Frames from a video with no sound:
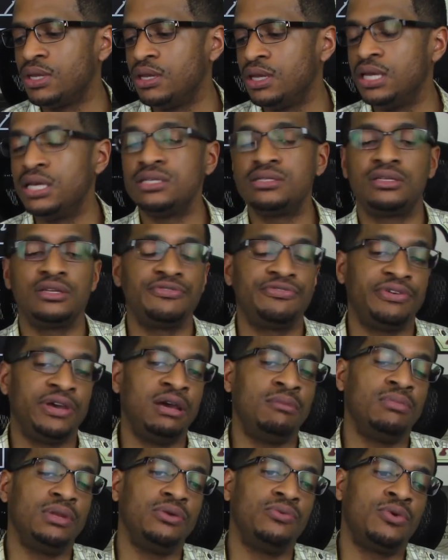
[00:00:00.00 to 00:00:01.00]
Instant
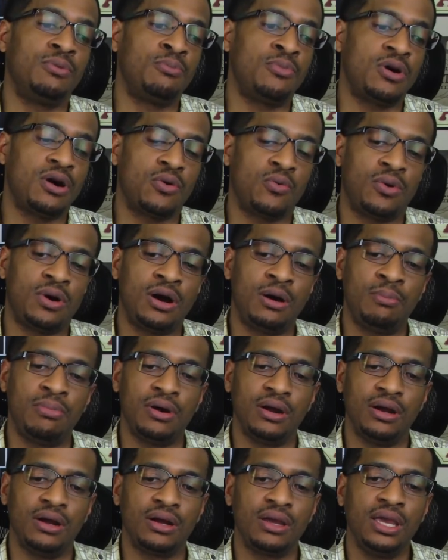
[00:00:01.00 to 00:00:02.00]
Family with Mark
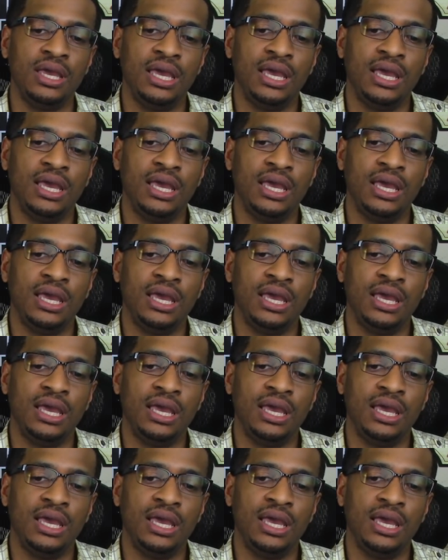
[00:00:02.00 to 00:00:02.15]
Wahlberg,